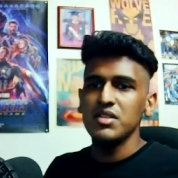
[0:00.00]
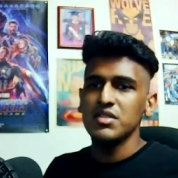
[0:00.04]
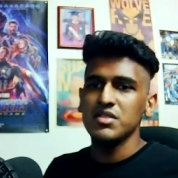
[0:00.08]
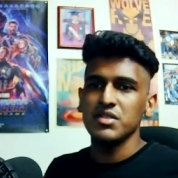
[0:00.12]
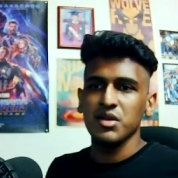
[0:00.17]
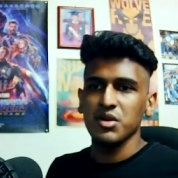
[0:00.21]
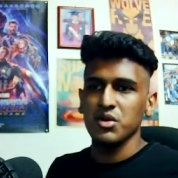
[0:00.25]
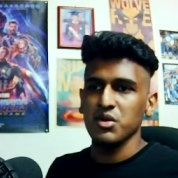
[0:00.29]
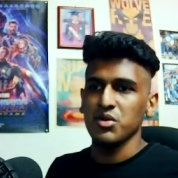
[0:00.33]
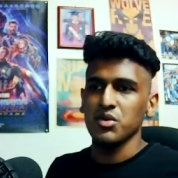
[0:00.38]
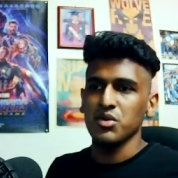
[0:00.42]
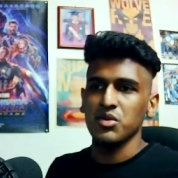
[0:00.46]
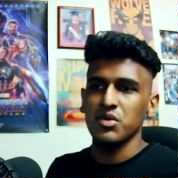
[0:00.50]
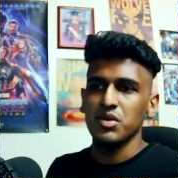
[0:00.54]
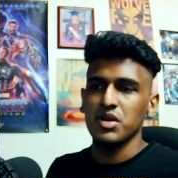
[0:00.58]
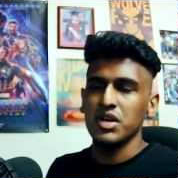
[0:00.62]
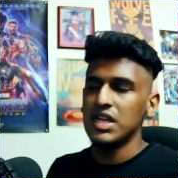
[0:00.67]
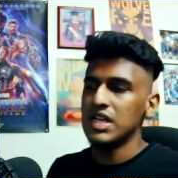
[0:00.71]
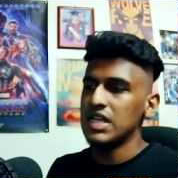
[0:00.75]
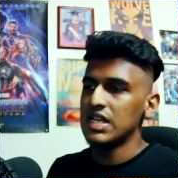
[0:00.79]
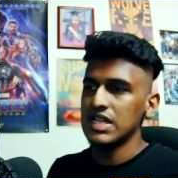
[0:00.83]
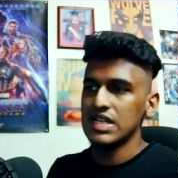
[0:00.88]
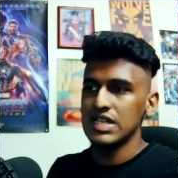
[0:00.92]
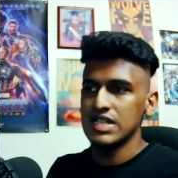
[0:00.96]
So I
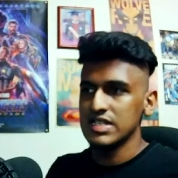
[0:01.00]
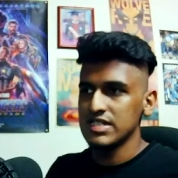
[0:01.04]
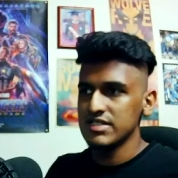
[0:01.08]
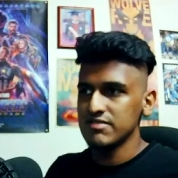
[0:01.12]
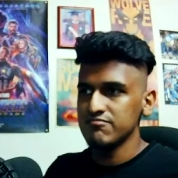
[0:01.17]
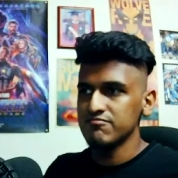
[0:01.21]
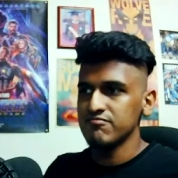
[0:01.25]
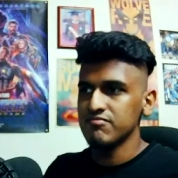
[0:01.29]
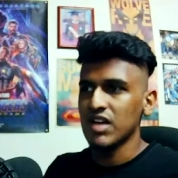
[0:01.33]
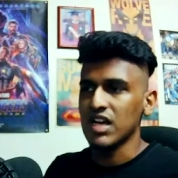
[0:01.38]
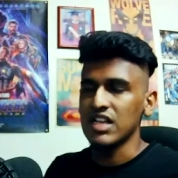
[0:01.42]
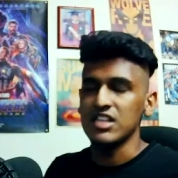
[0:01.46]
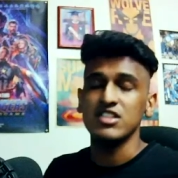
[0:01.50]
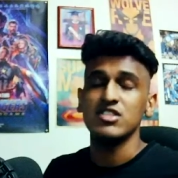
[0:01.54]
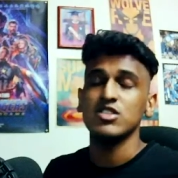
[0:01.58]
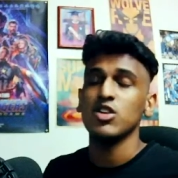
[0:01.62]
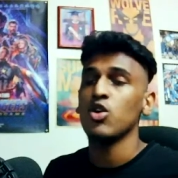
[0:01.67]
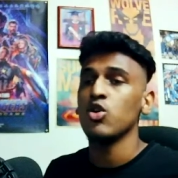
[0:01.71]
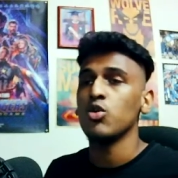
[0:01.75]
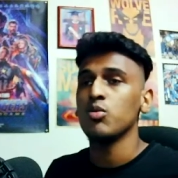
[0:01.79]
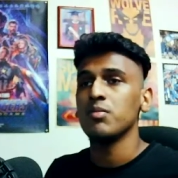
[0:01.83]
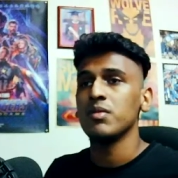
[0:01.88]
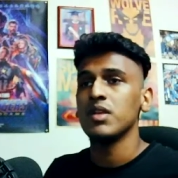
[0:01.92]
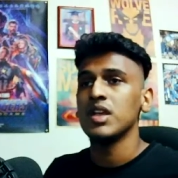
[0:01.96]
just
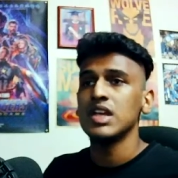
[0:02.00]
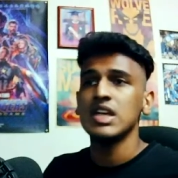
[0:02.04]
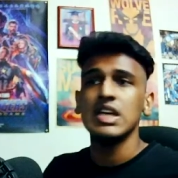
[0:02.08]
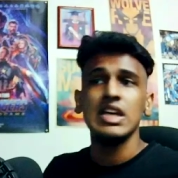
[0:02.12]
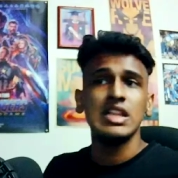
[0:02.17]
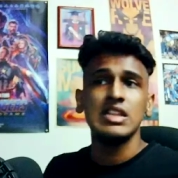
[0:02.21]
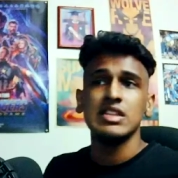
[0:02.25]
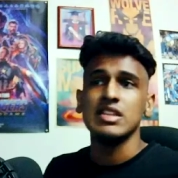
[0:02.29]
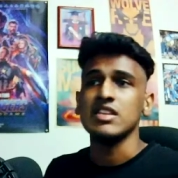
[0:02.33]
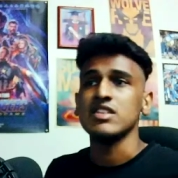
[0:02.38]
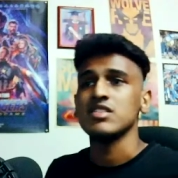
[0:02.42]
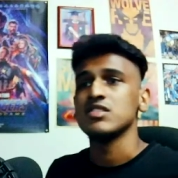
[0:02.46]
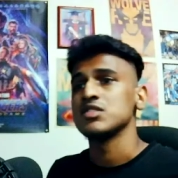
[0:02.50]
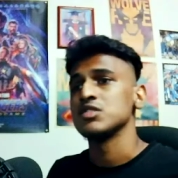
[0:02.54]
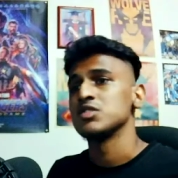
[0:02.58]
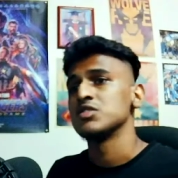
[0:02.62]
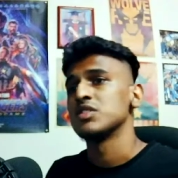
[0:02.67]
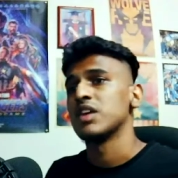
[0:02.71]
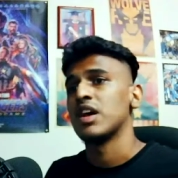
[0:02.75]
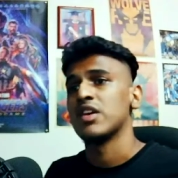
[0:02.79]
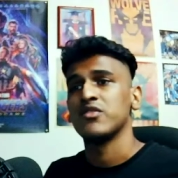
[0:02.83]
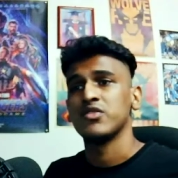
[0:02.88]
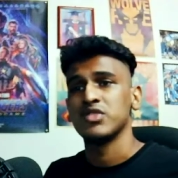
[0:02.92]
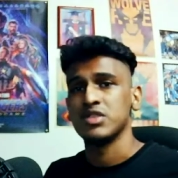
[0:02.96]
hope things
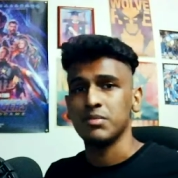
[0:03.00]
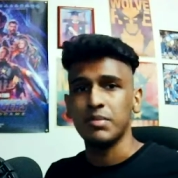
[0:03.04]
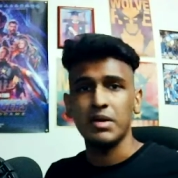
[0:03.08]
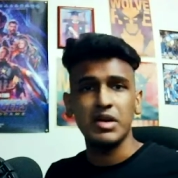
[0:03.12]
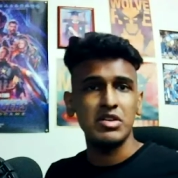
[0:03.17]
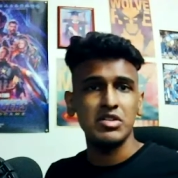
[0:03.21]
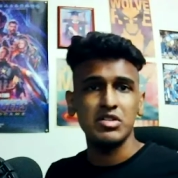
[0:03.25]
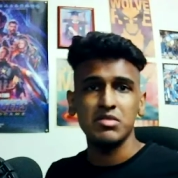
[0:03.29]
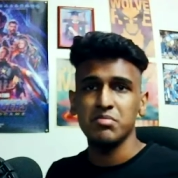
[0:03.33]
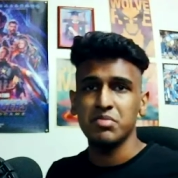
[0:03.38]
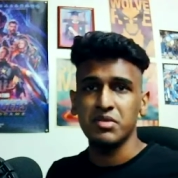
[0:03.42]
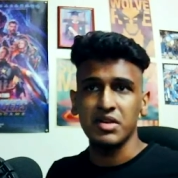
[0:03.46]
turn out for the better.